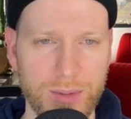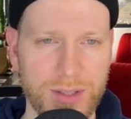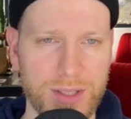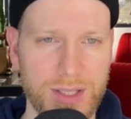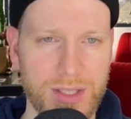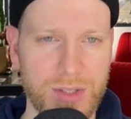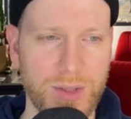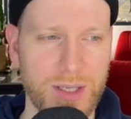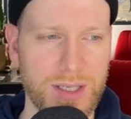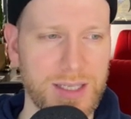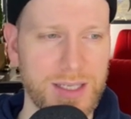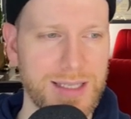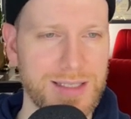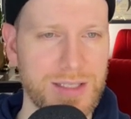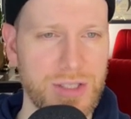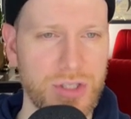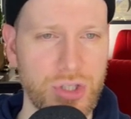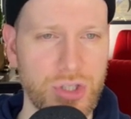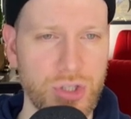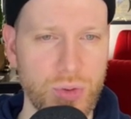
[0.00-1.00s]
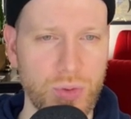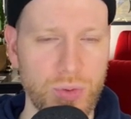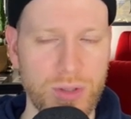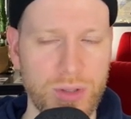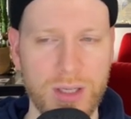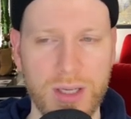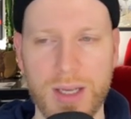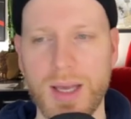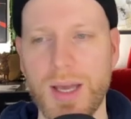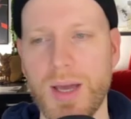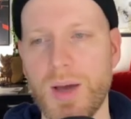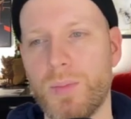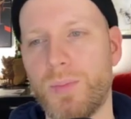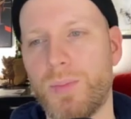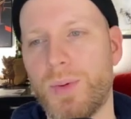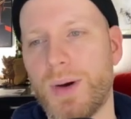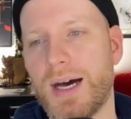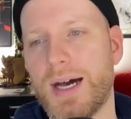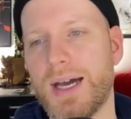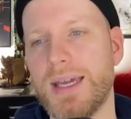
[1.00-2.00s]
This one is Dune
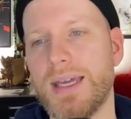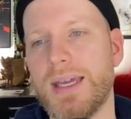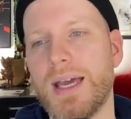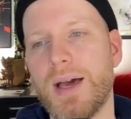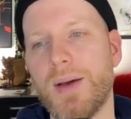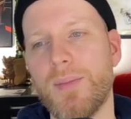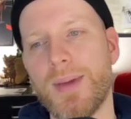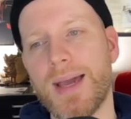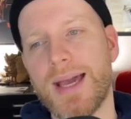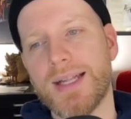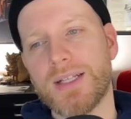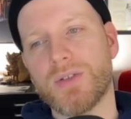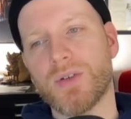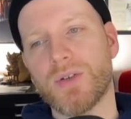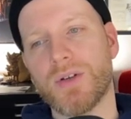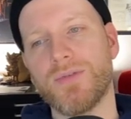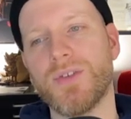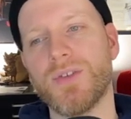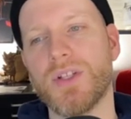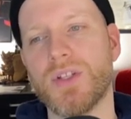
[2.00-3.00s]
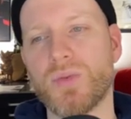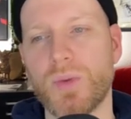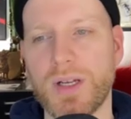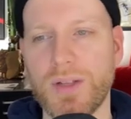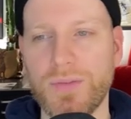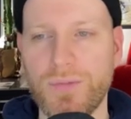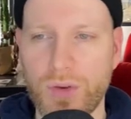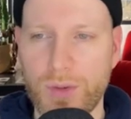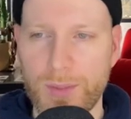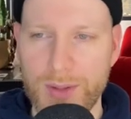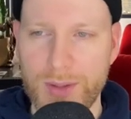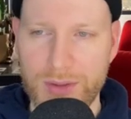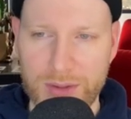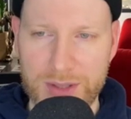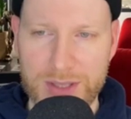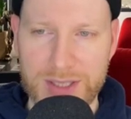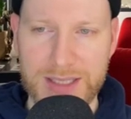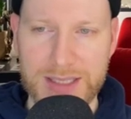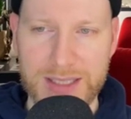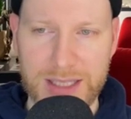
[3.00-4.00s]
by Matt Griffin, twenty-four by
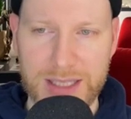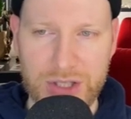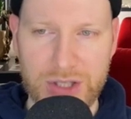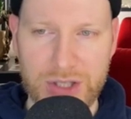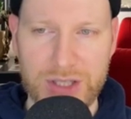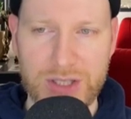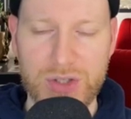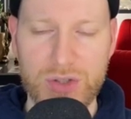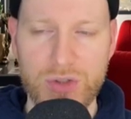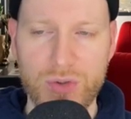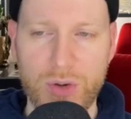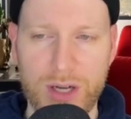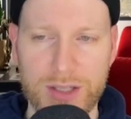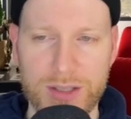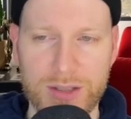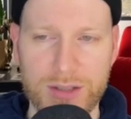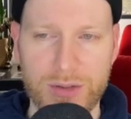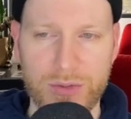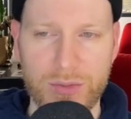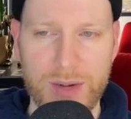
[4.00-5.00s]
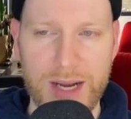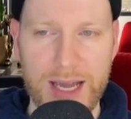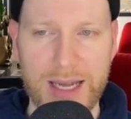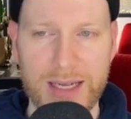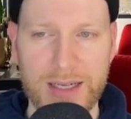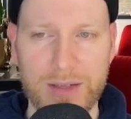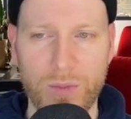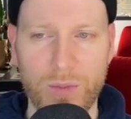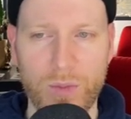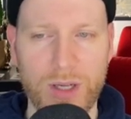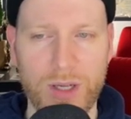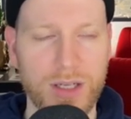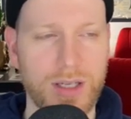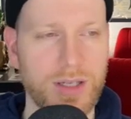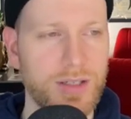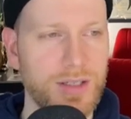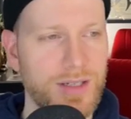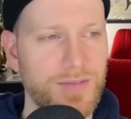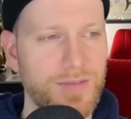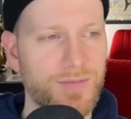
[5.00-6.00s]
thirty-six inches, two hundred in a reg, one
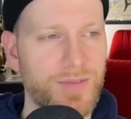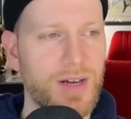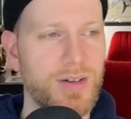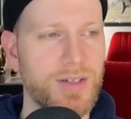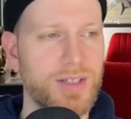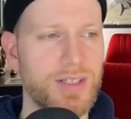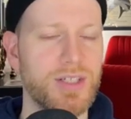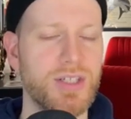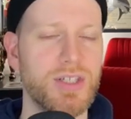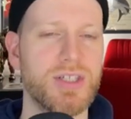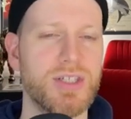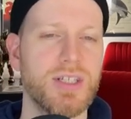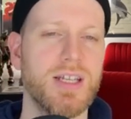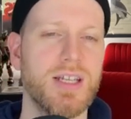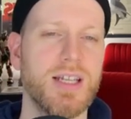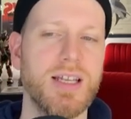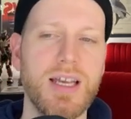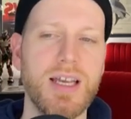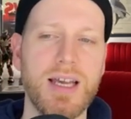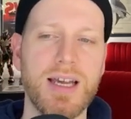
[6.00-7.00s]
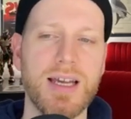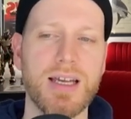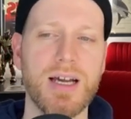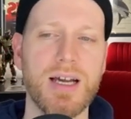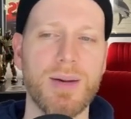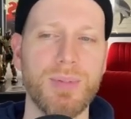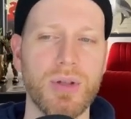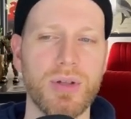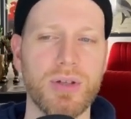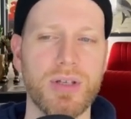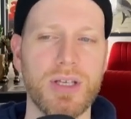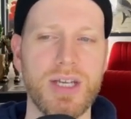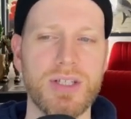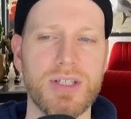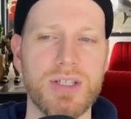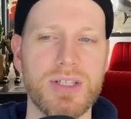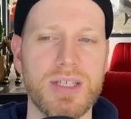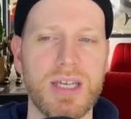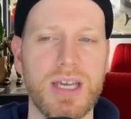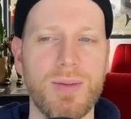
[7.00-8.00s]
hundred in a variant edition, and a couple of
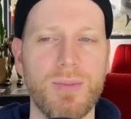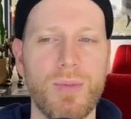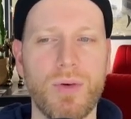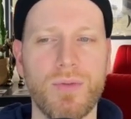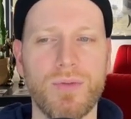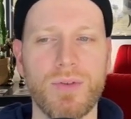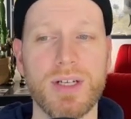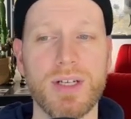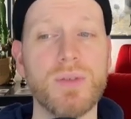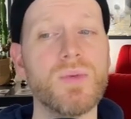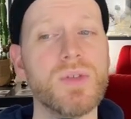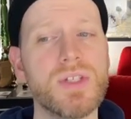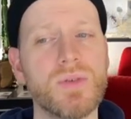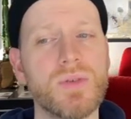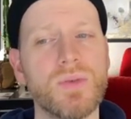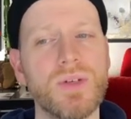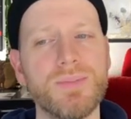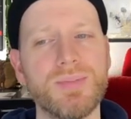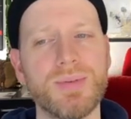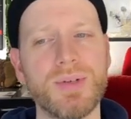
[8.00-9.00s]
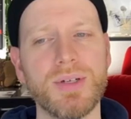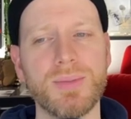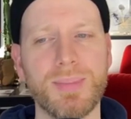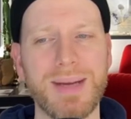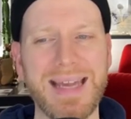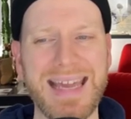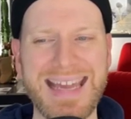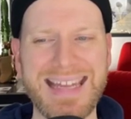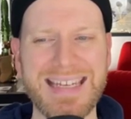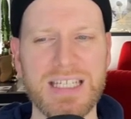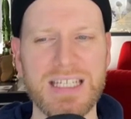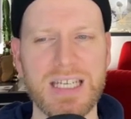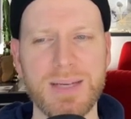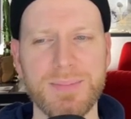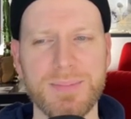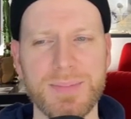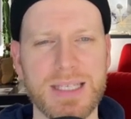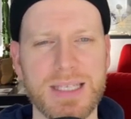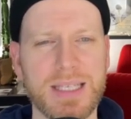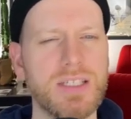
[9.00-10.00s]
locations came over, and it was screen printed by And Hims.